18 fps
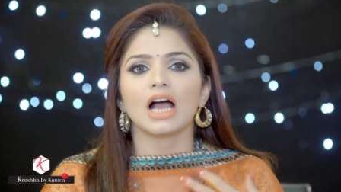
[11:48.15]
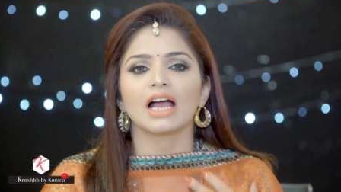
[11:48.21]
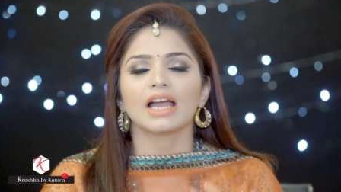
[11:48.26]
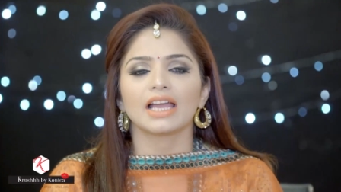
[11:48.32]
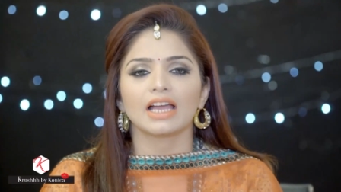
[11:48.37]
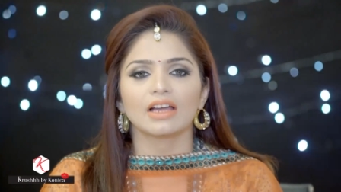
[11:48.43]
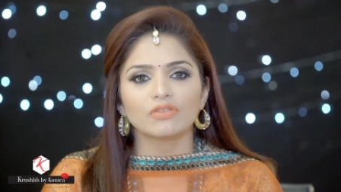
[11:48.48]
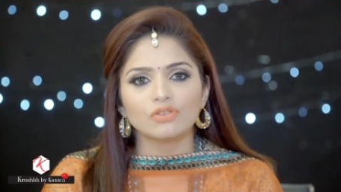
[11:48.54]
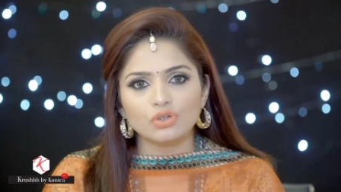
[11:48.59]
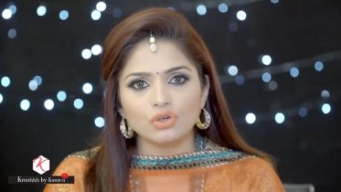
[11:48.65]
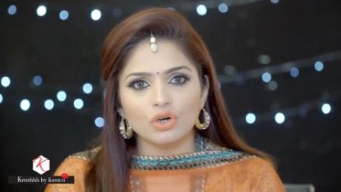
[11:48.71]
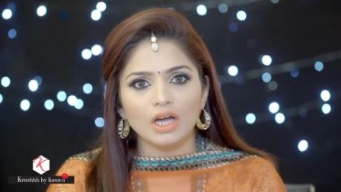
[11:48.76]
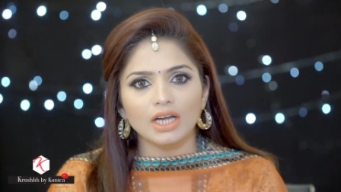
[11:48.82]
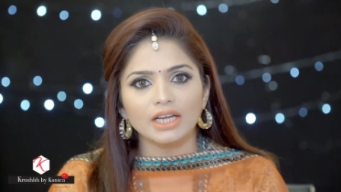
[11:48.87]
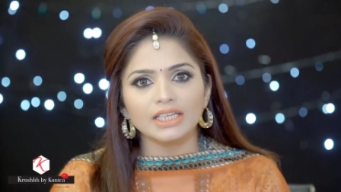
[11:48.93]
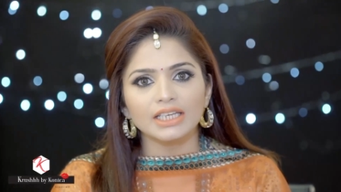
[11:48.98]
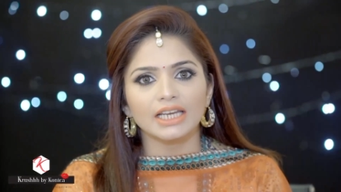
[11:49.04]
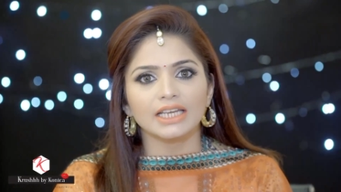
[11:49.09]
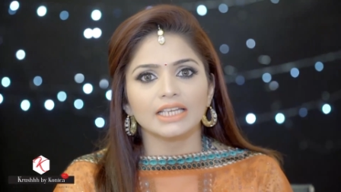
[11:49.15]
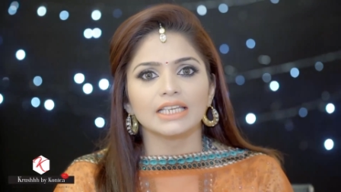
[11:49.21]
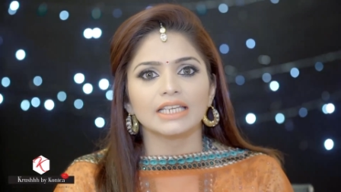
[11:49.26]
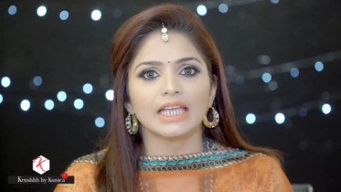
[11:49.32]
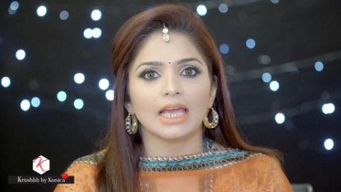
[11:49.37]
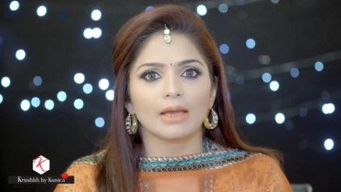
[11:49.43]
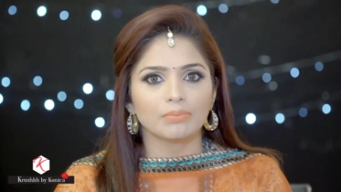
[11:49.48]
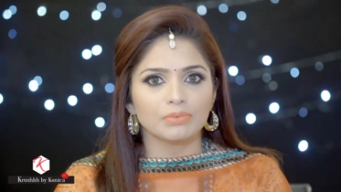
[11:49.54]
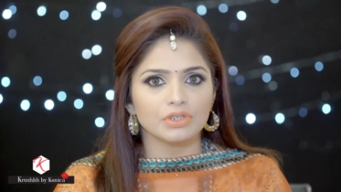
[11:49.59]
I have tried and
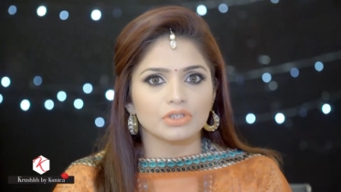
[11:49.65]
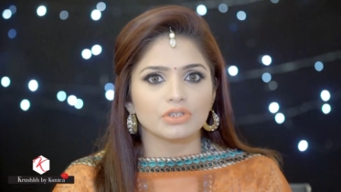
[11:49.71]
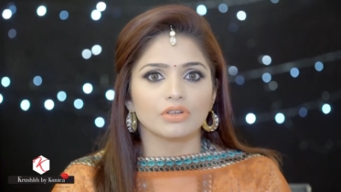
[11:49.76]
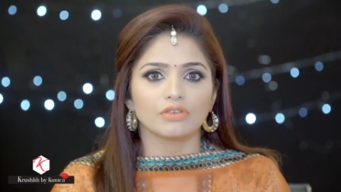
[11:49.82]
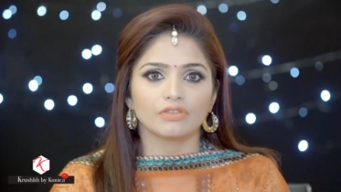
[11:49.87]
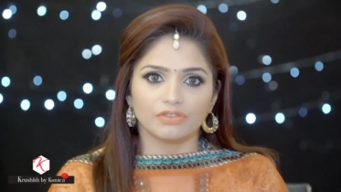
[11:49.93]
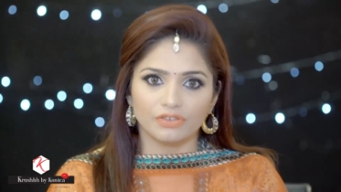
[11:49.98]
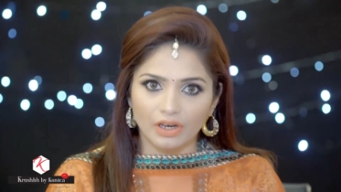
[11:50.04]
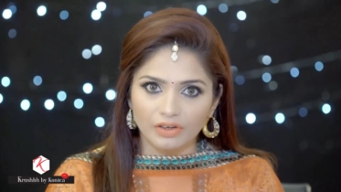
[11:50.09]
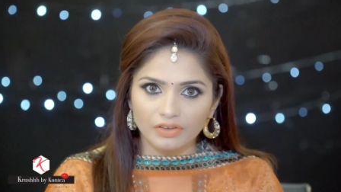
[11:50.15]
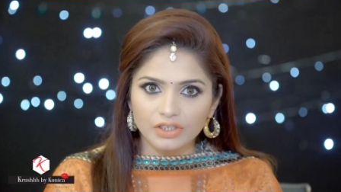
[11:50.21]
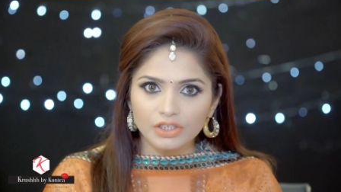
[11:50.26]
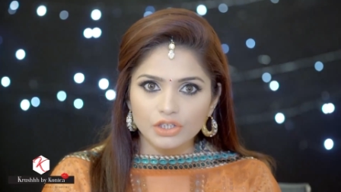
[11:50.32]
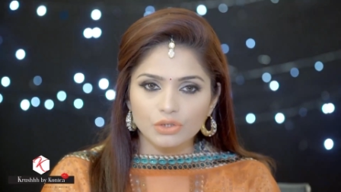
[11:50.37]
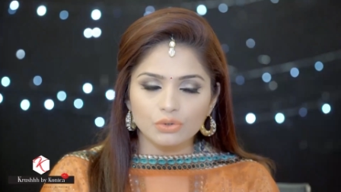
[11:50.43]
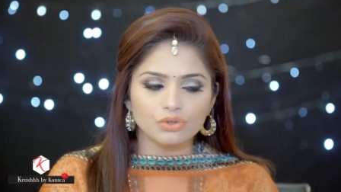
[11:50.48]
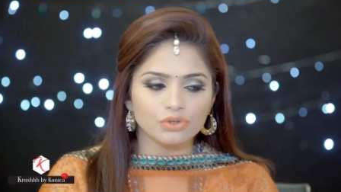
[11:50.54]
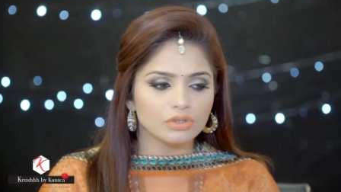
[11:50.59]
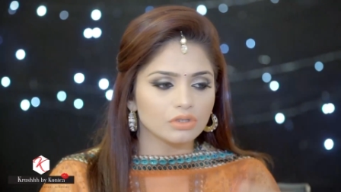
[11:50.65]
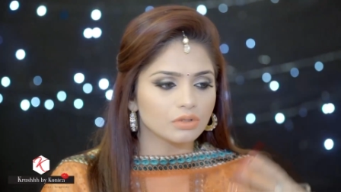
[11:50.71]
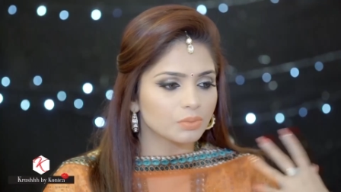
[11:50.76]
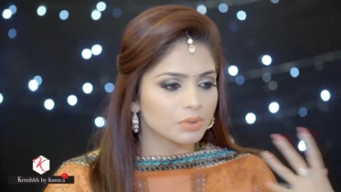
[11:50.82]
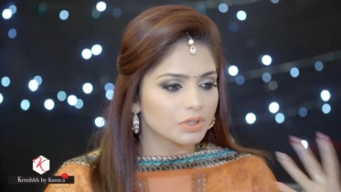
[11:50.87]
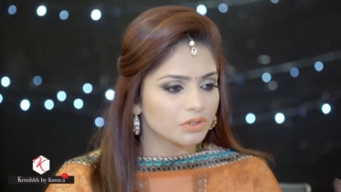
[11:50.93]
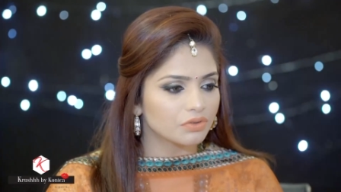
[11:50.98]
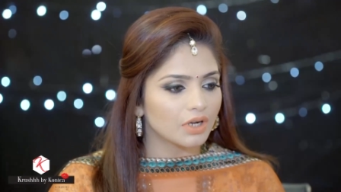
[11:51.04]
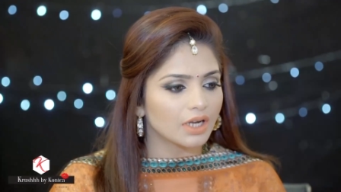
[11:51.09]
kept it very neutral
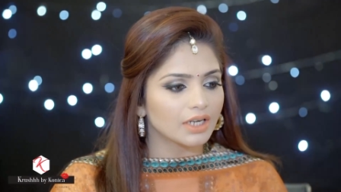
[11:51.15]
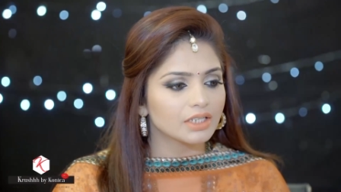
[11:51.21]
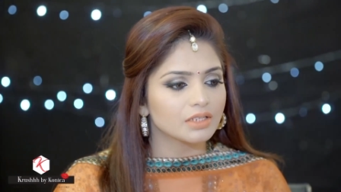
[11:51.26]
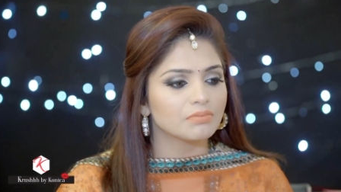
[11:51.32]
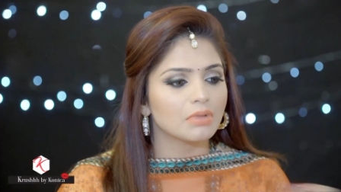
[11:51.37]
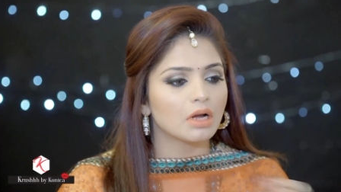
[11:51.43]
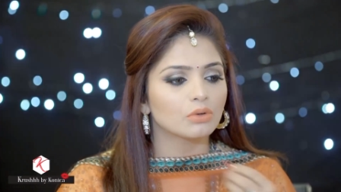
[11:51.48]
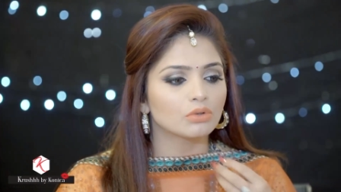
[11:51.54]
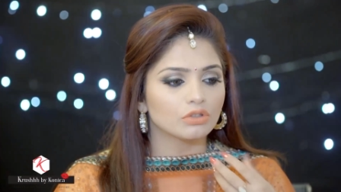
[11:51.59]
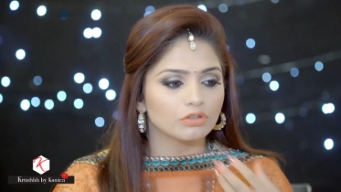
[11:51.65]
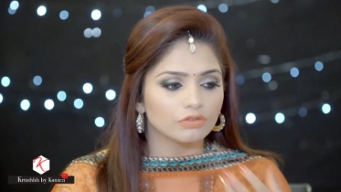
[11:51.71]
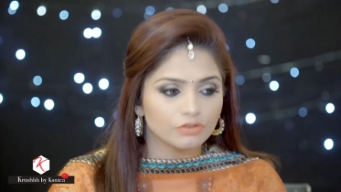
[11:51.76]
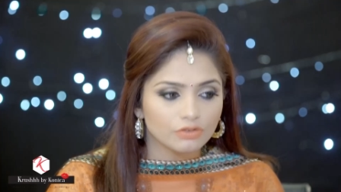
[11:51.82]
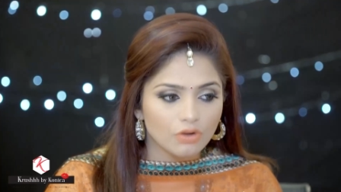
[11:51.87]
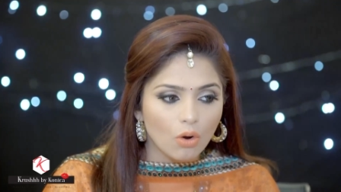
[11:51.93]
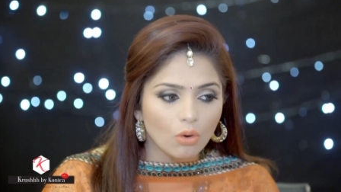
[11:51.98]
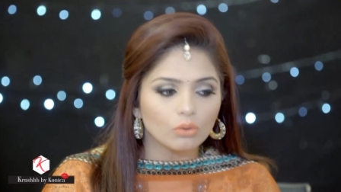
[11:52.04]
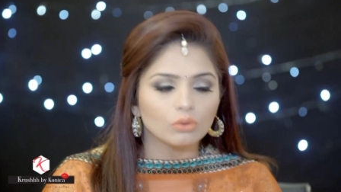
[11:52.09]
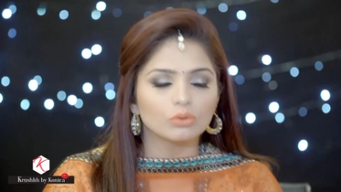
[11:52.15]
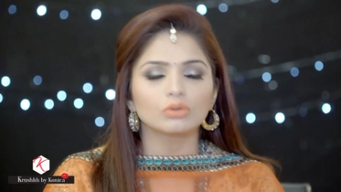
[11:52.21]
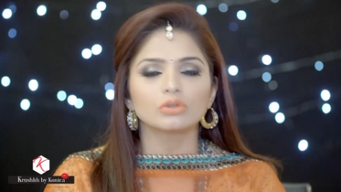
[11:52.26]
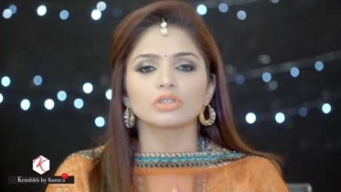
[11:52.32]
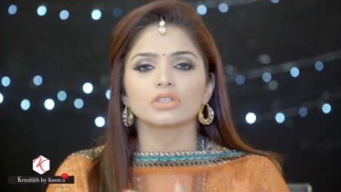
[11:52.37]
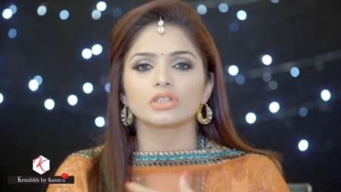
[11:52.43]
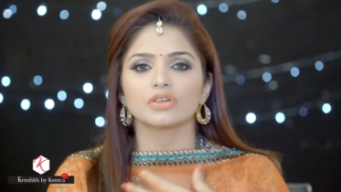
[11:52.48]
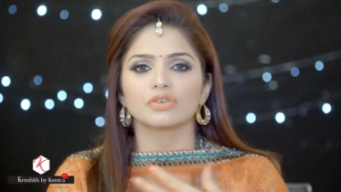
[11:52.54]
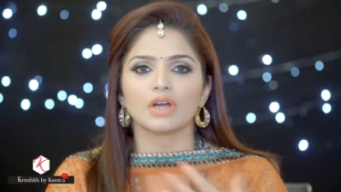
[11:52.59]
with the right amount of
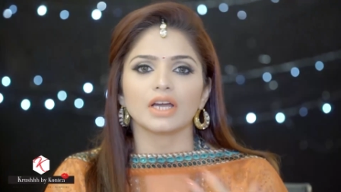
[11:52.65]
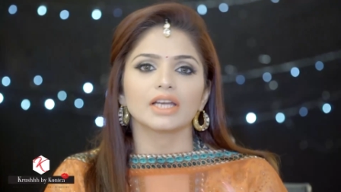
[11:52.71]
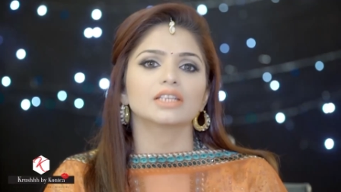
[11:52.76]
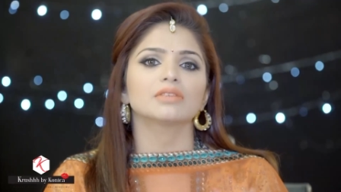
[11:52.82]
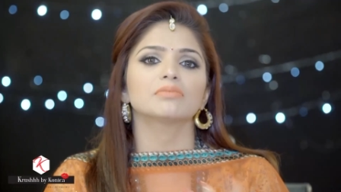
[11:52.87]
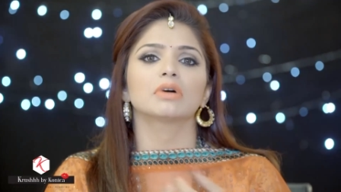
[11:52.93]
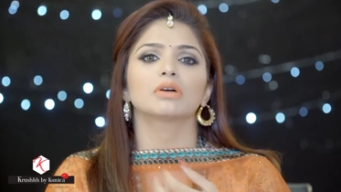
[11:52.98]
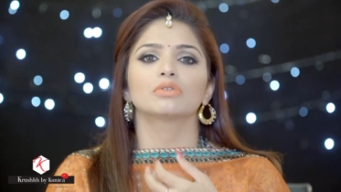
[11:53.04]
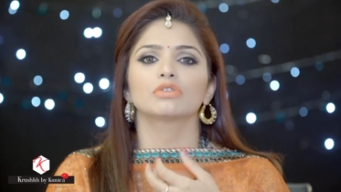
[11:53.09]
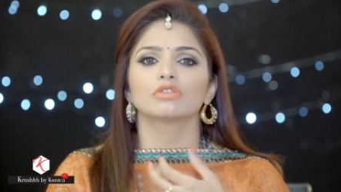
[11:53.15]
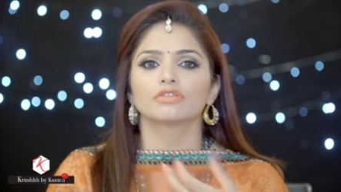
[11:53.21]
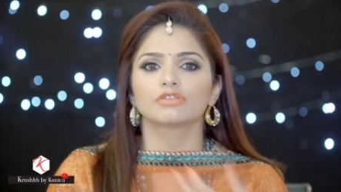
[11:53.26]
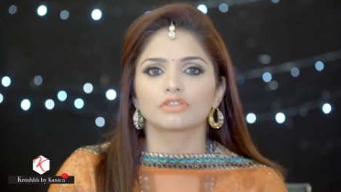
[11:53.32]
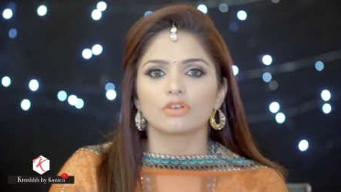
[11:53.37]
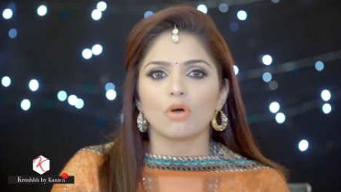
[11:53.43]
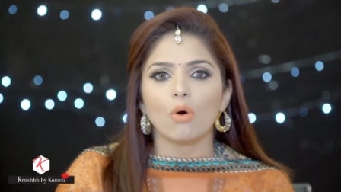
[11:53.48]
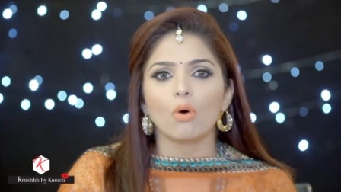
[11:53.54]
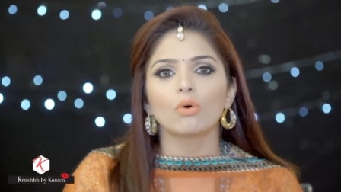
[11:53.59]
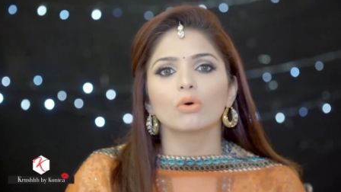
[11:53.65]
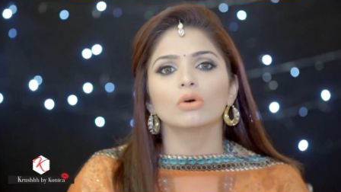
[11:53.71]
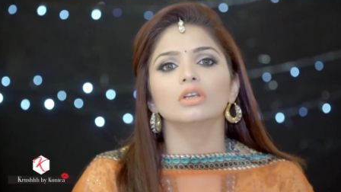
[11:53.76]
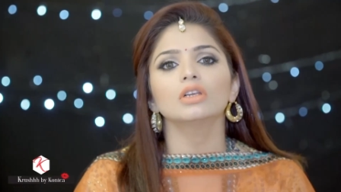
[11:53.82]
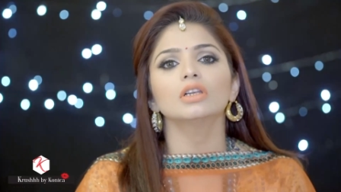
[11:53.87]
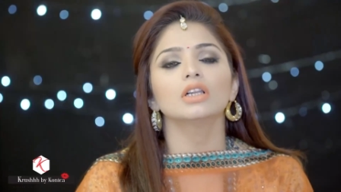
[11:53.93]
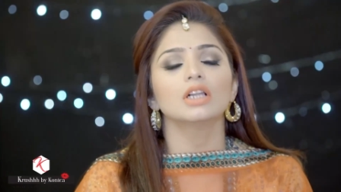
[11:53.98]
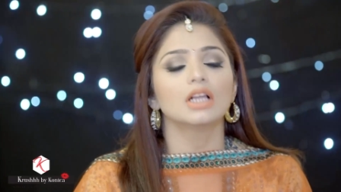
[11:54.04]
gold, right amount of coal,